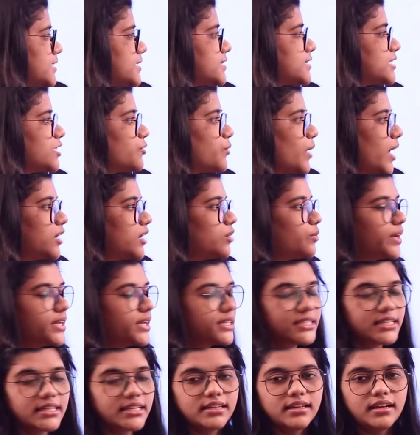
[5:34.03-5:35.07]
is
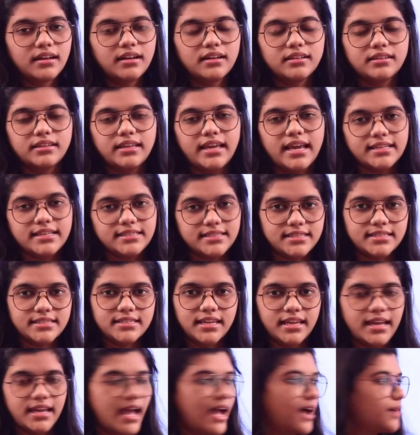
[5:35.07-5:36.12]
evaluating the
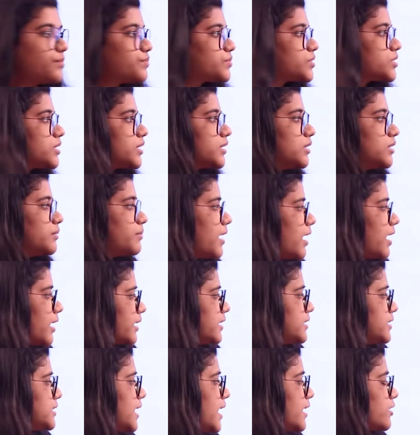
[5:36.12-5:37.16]
existing apps in the
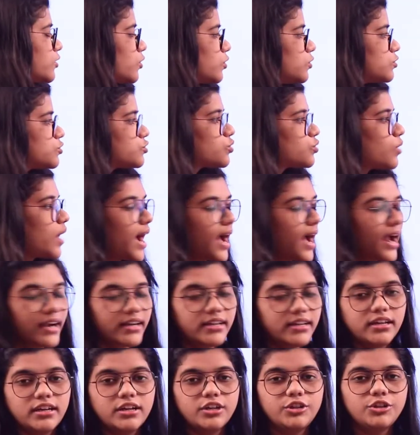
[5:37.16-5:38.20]
market and also
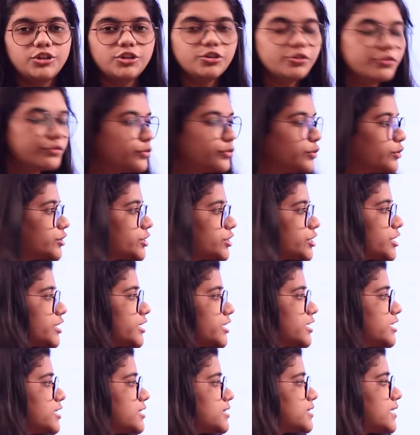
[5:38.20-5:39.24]
add new
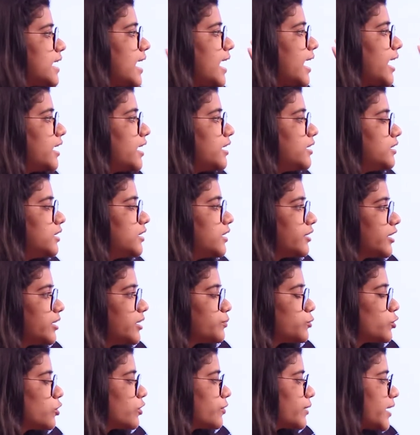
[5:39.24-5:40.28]
features and
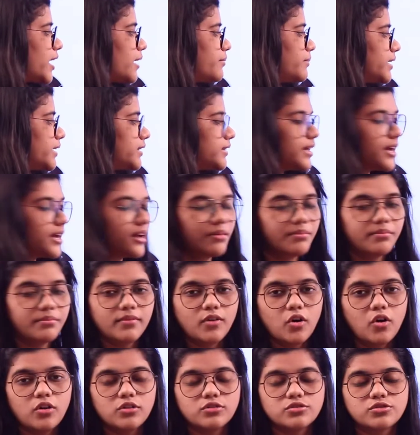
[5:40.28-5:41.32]
reprogramming them
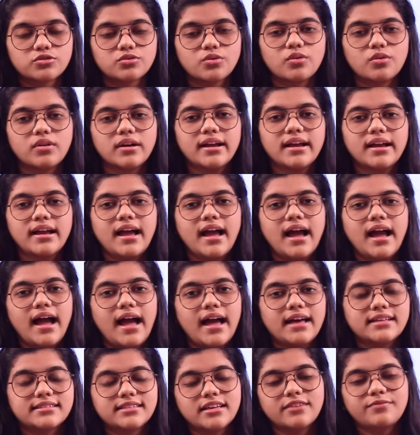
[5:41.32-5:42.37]
also.
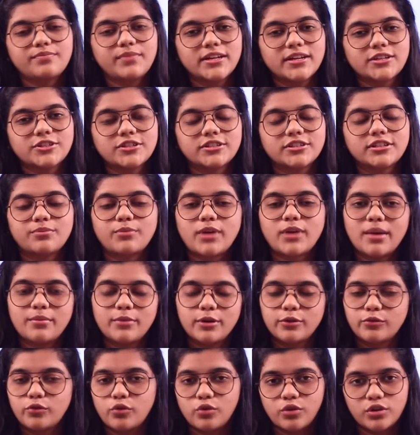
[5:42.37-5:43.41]
As I've mentioned, the
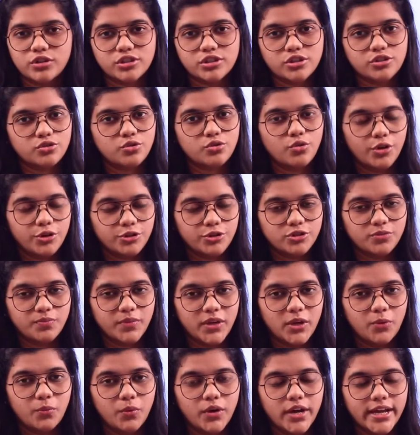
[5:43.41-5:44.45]
primary focus is going to
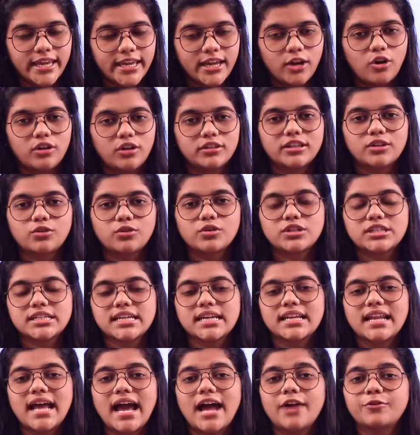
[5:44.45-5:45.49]
be working on the
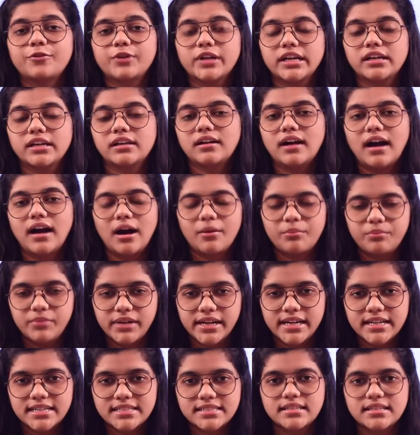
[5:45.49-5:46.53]
routine and regular
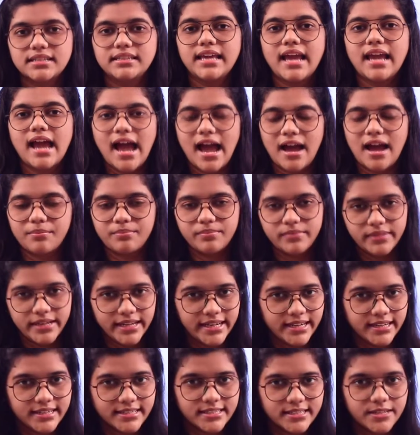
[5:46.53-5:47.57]
updates that the app
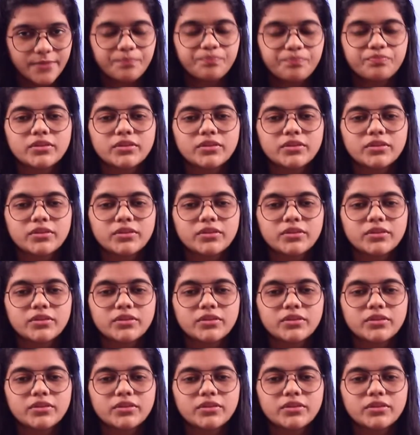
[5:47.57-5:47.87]
needs.